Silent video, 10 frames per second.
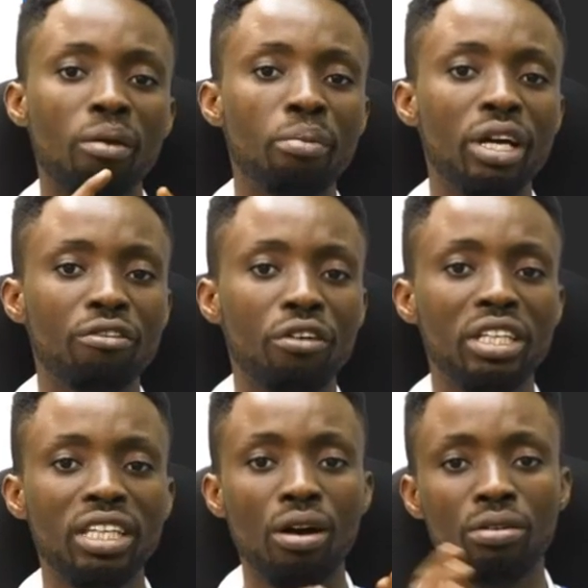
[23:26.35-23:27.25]
But for
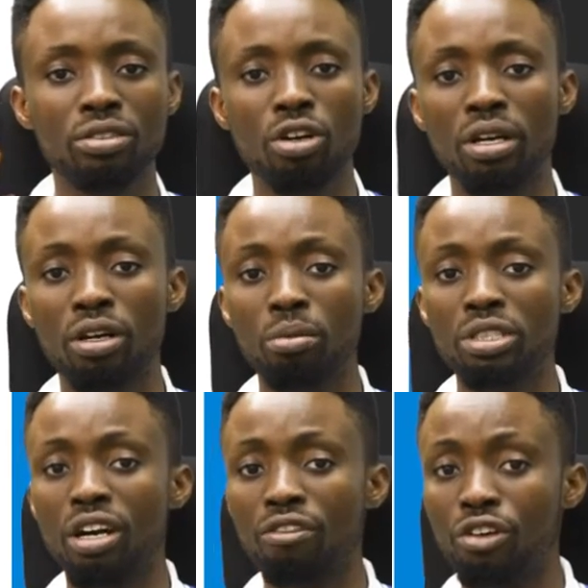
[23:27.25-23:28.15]
the town,
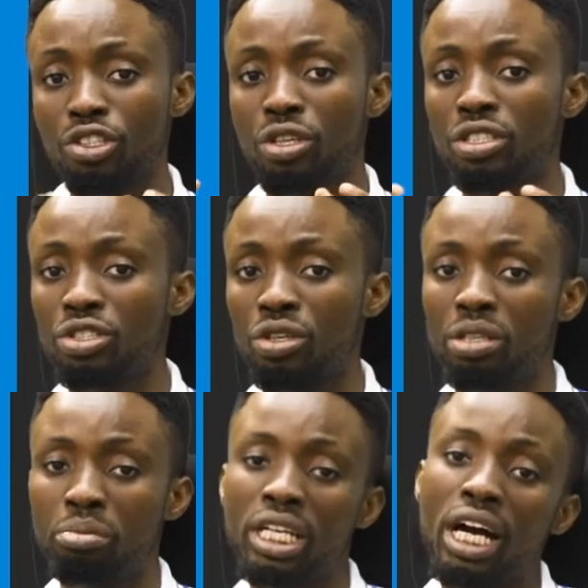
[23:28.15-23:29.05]
commercial function is
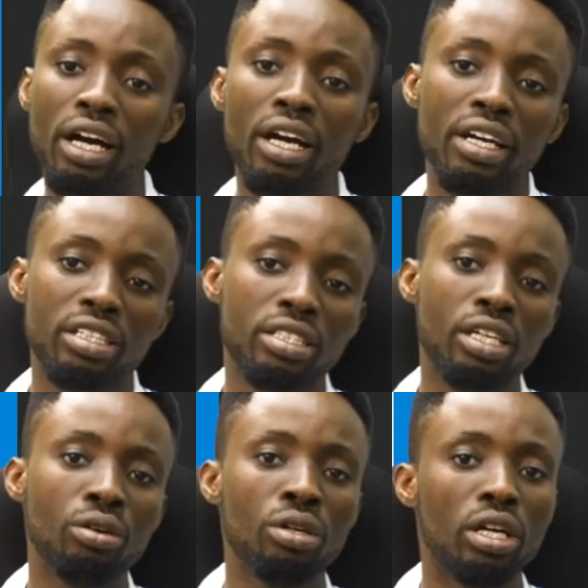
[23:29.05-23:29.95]
on a bigger
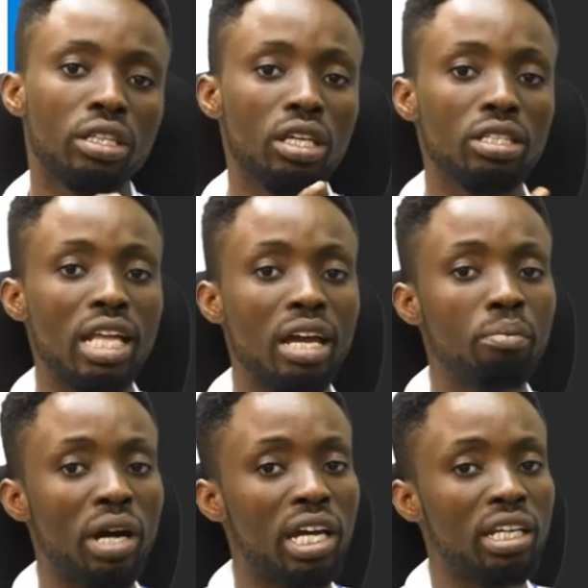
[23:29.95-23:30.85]
scale. Things
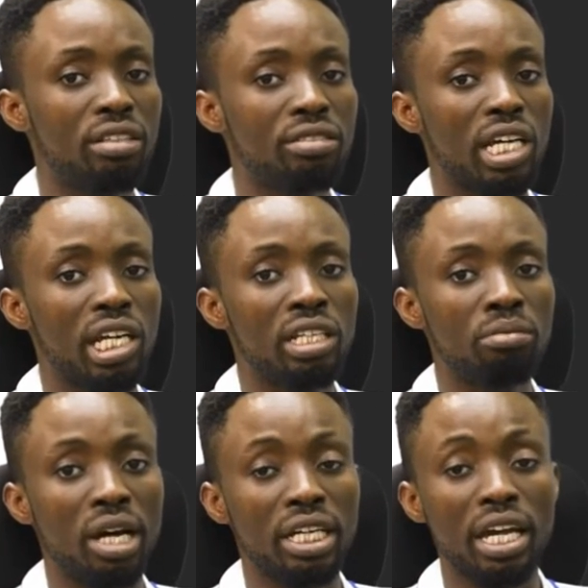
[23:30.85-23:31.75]
like buying and
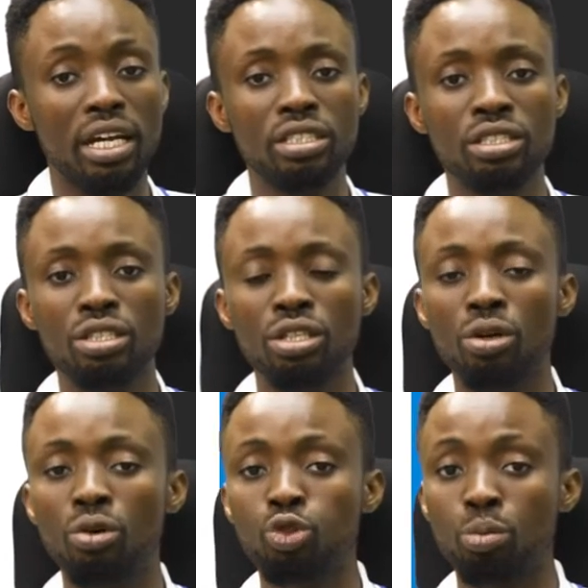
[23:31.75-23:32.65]
selling, markets, you
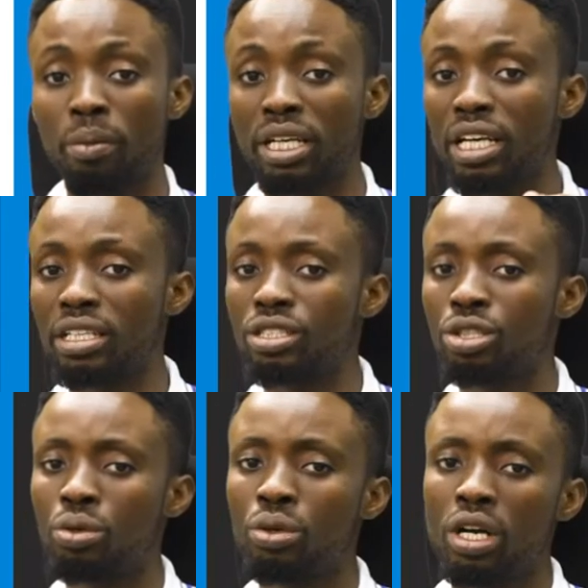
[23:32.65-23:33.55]
know, supermarkets,
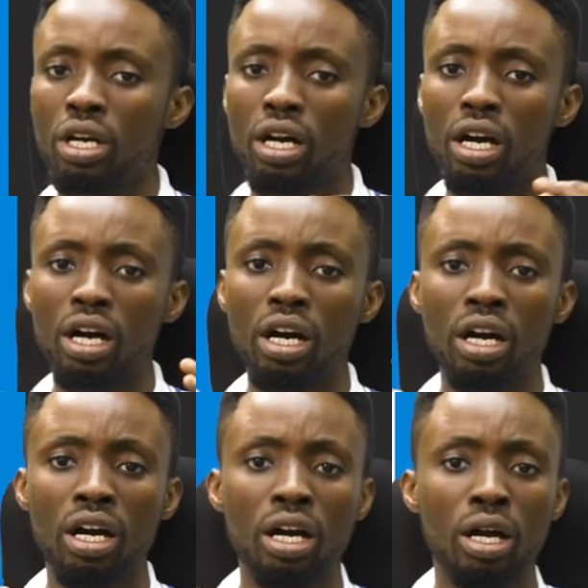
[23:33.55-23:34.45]
you
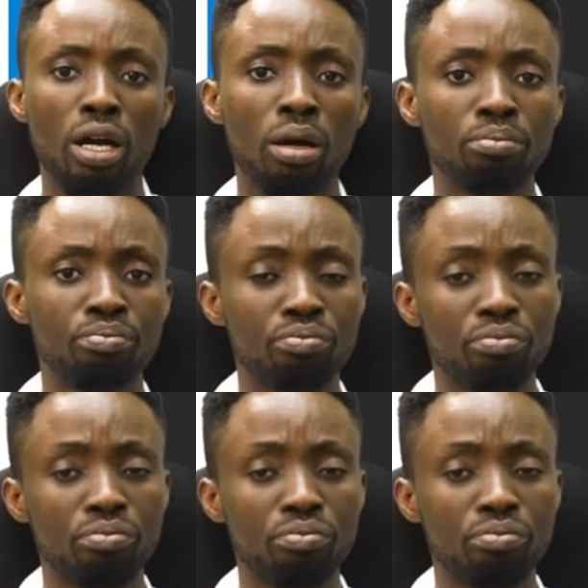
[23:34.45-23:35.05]
know,